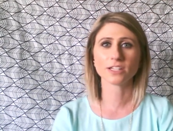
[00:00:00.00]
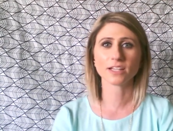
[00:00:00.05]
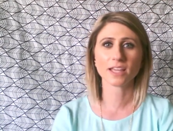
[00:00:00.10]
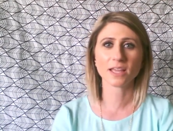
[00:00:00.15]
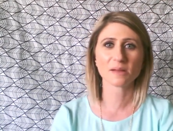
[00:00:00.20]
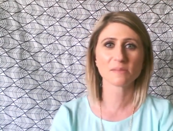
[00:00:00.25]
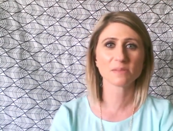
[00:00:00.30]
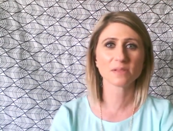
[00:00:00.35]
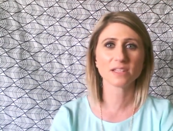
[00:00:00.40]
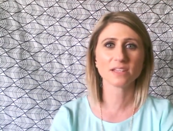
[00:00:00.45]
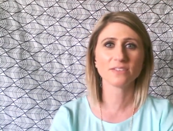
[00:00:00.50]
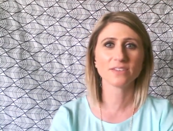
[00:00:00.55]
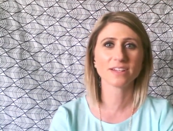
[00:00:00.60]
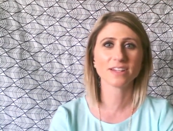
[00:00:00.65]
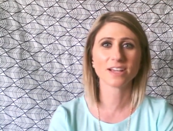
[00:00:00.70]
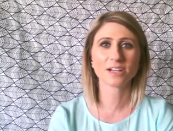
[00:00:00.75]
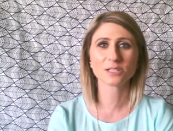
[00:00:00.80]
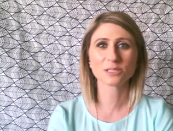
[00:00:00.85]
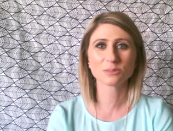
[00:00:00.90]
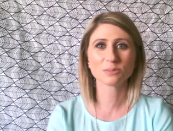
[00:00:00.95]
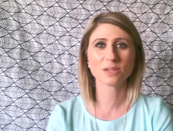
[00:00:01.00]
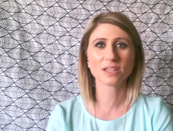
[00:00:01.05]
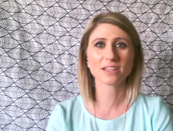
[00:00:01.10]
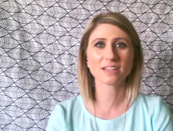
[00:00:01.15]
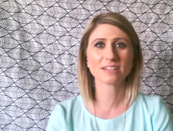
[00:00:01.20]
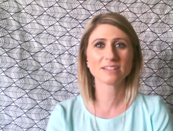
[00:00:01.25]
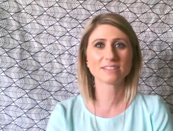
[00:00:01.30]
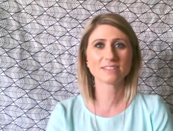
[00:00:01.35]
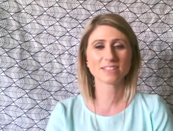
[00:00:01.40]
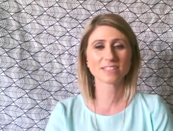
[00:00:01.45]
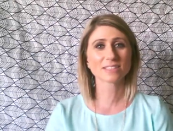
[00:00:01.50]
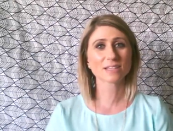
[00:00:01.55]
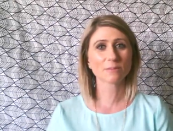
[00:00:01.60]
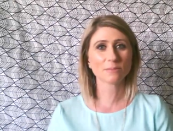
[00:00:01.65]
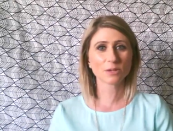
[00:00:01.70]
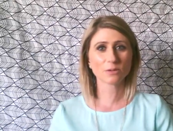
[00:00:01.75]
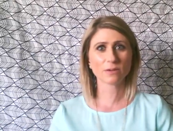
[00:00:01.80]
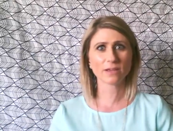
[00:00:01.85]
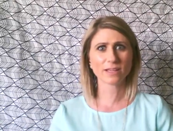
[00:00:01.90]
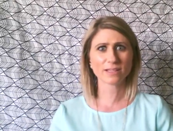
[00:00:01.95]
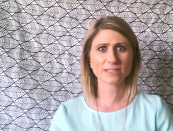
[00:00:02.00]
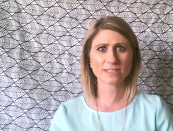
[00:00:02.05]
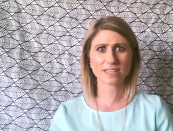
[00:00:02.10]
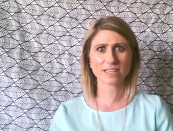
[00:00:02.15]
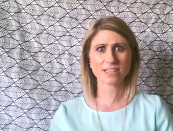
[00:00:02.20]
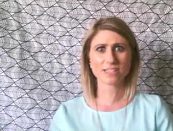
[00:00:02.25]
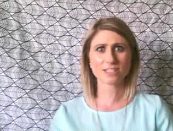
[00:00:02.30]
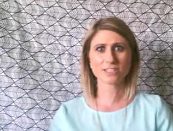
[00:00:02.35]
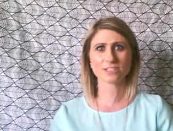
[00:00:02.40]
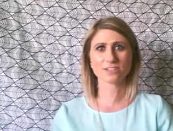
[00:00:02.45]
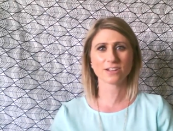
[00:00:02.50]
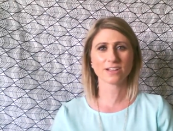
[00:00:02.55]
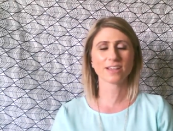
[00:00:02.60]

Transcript: I can't believe it. Next week and this coming weekend's Easter.